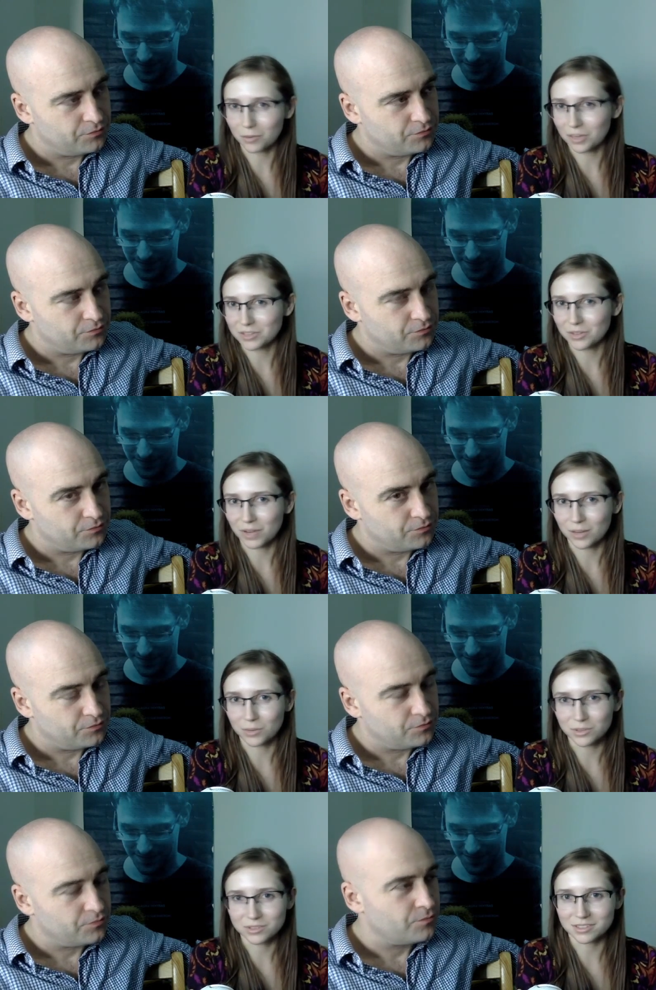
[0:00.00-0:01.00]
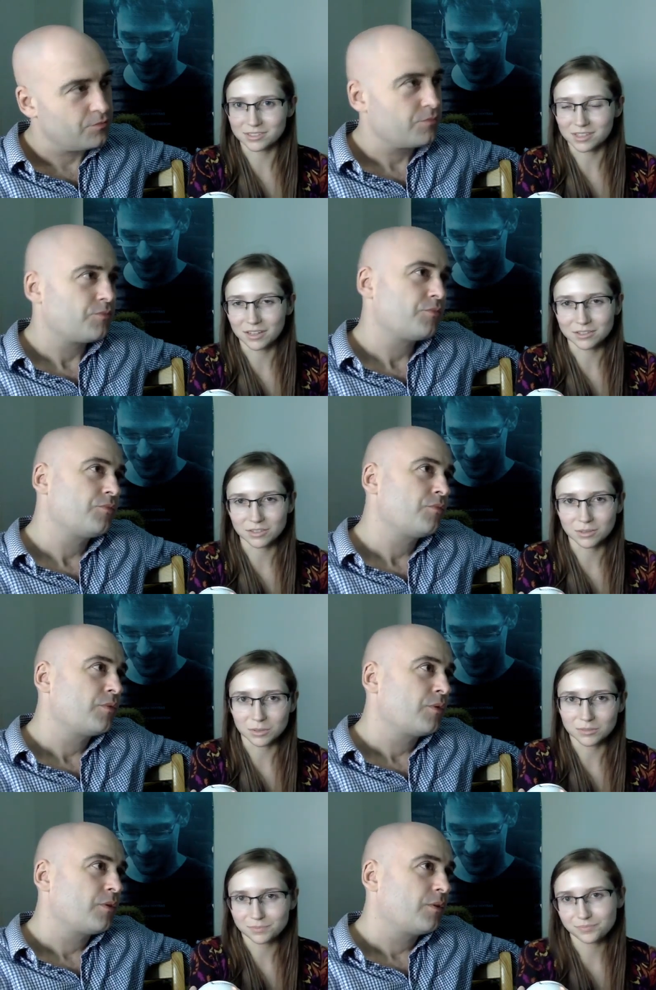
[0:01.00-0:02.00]
Speaker 1: rescue animals is the
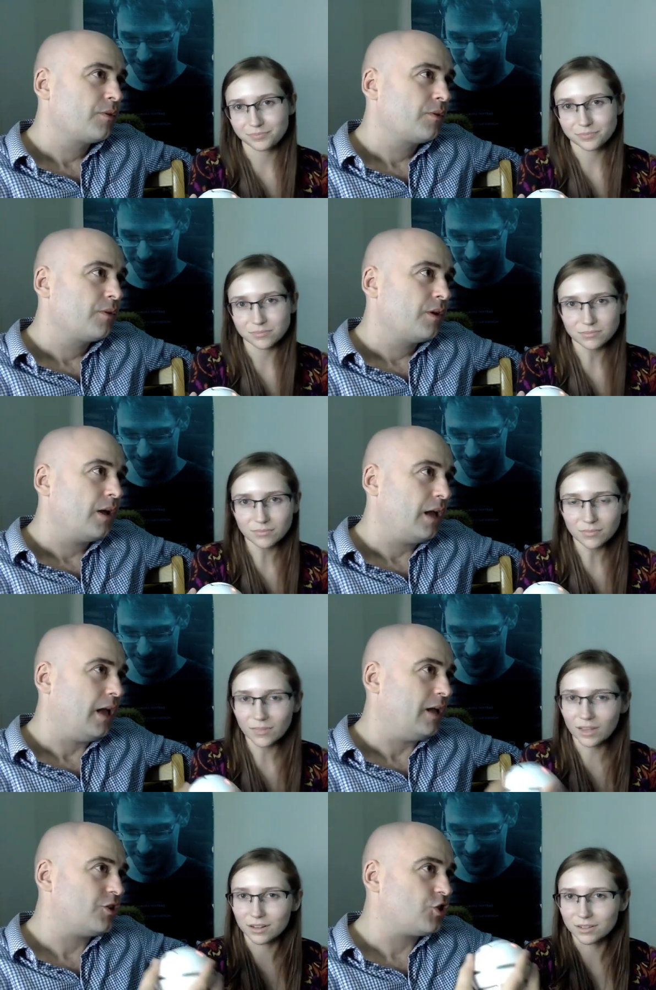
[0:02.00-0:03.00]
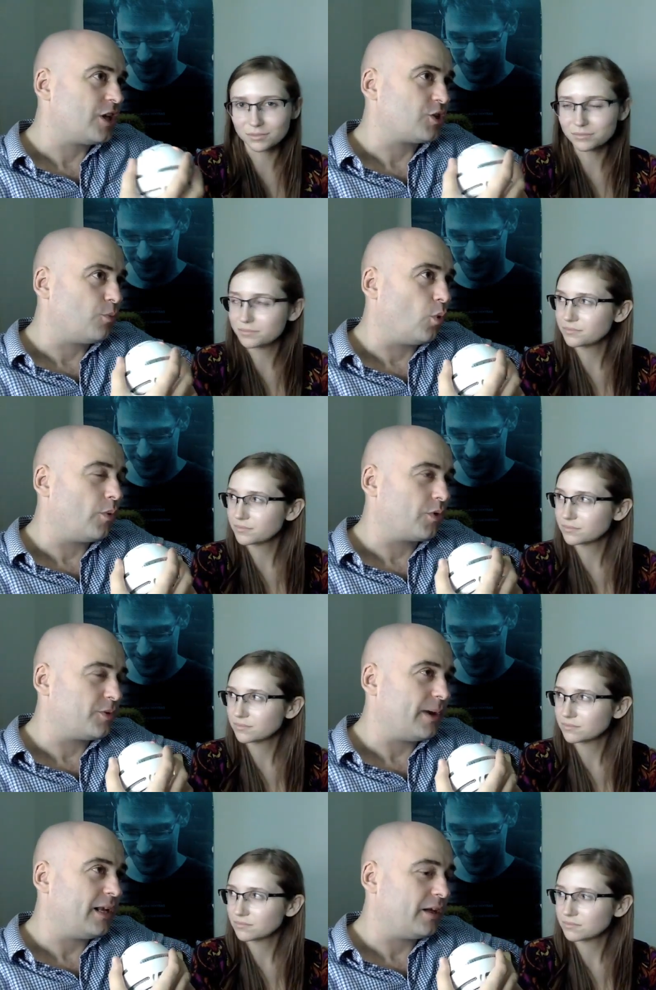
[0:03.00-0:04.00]
answer. But
Speaker 2: in a sense, I mean, what
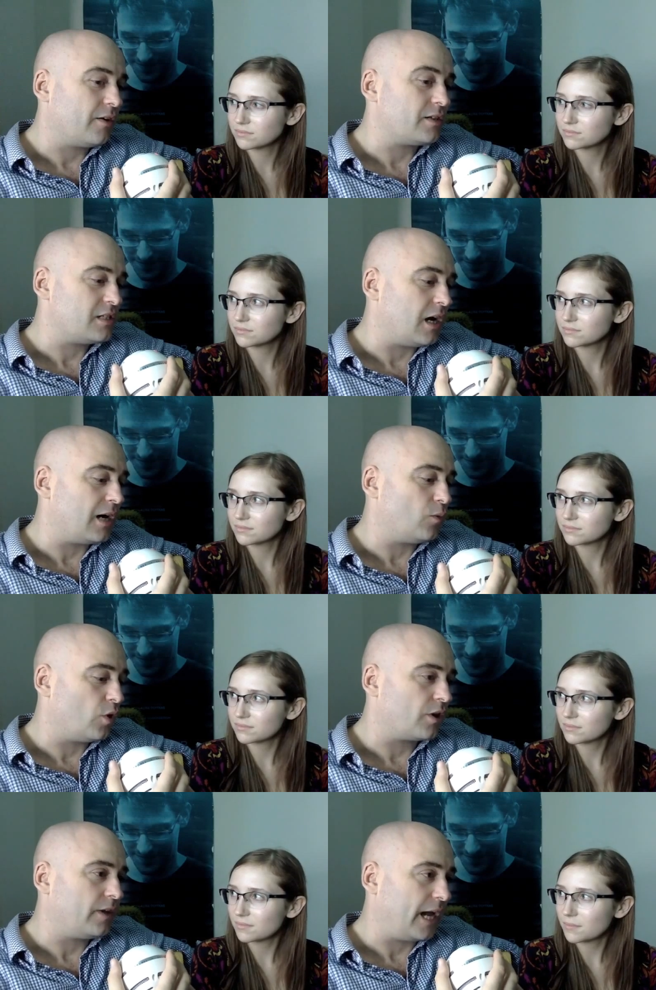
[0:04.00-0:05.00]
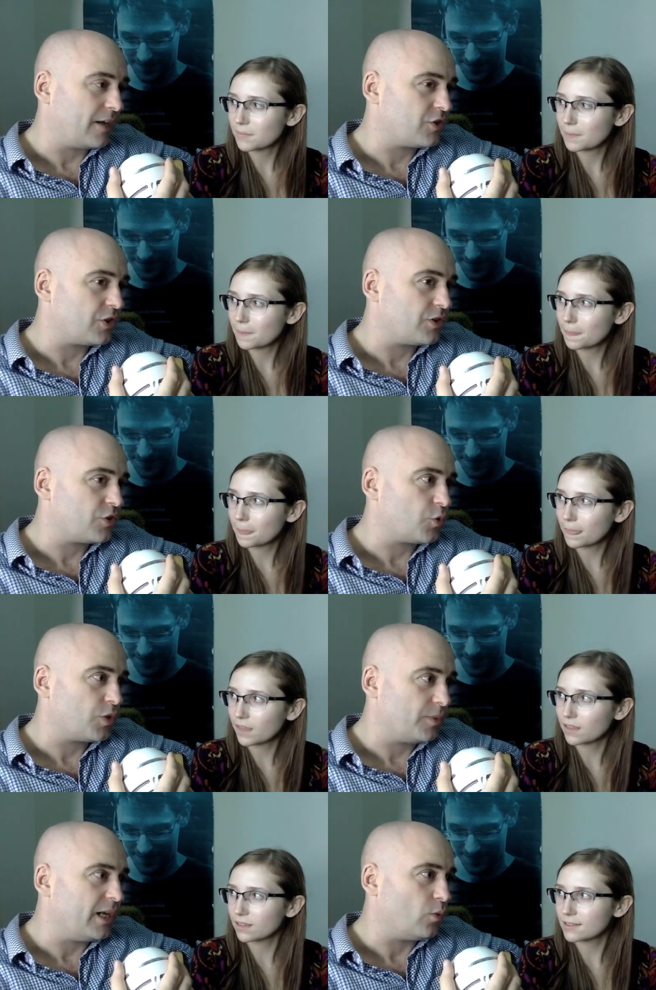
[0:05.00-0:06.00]
we're debating here is not what are the answers.
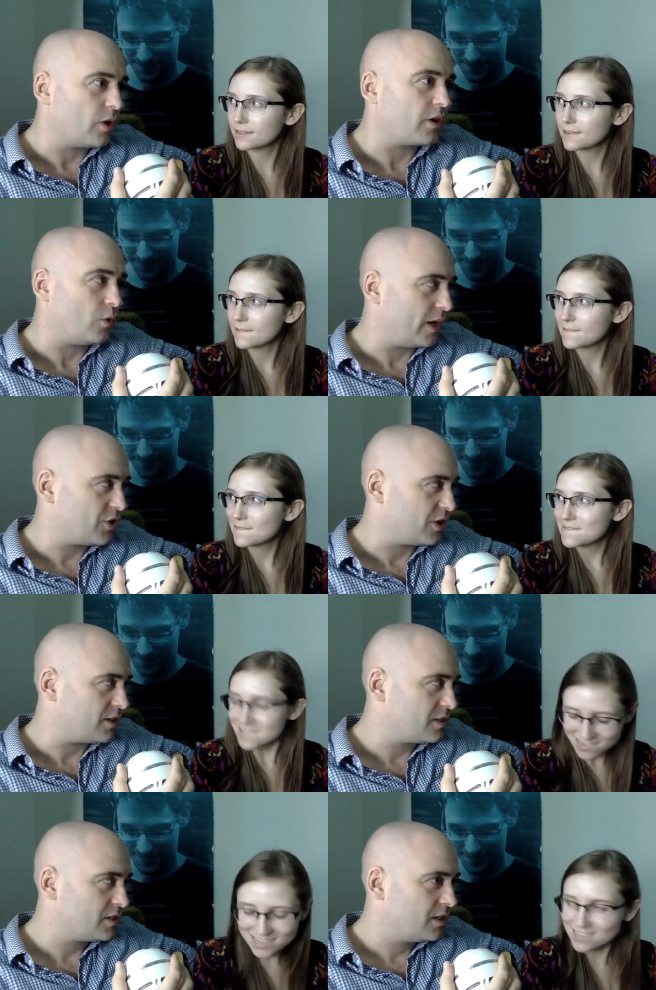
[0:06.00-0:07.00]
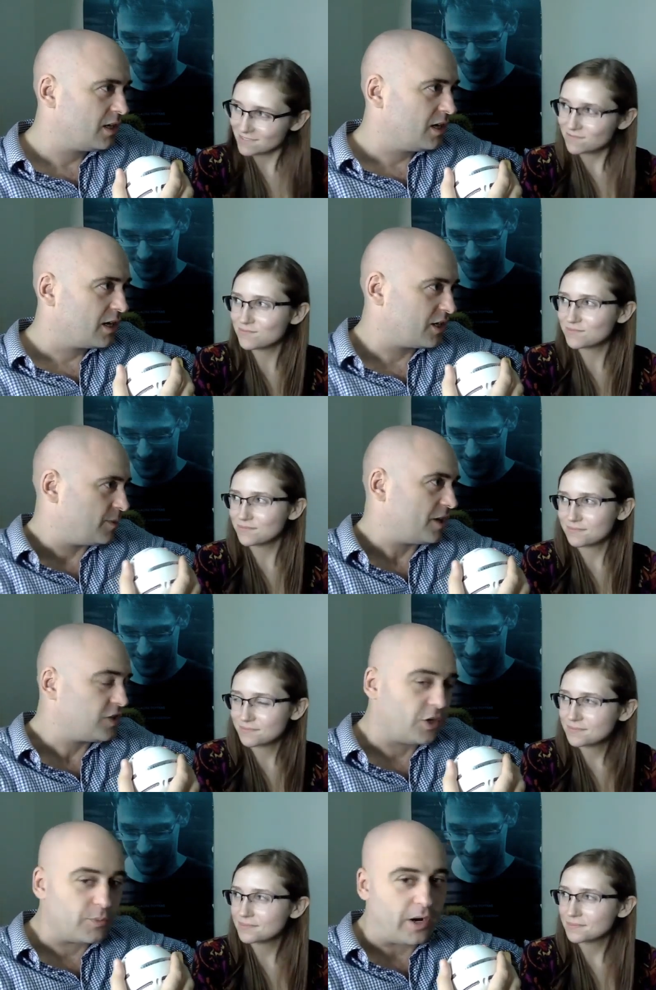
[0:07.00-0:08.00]
We're debating what are the questions. Yeah. Because mm-hmm. mm -hmm. I mean,
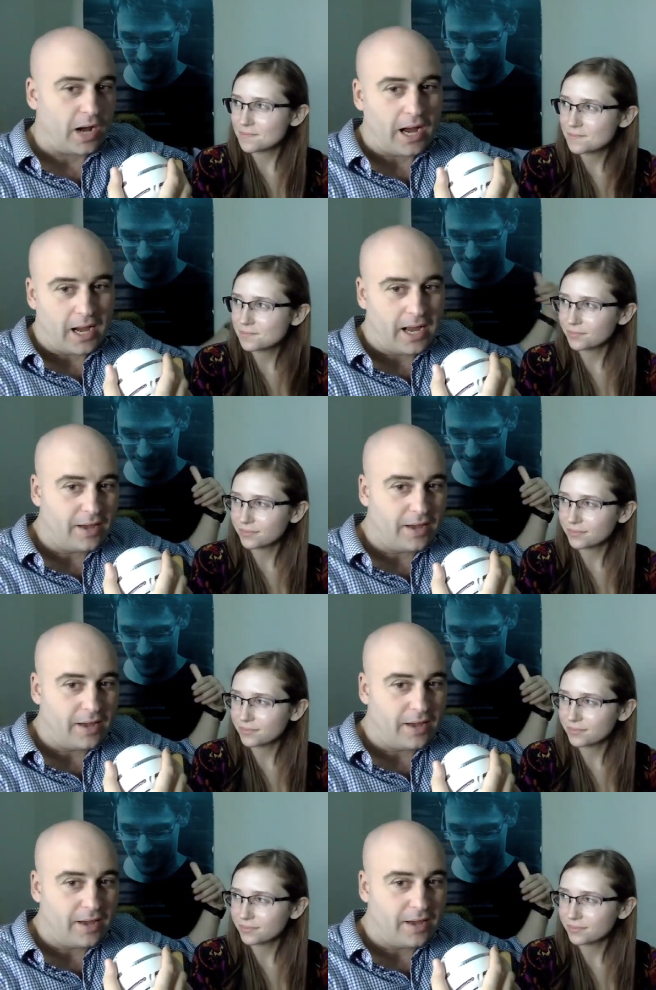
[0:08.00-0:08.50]
that's the ultimate. I, I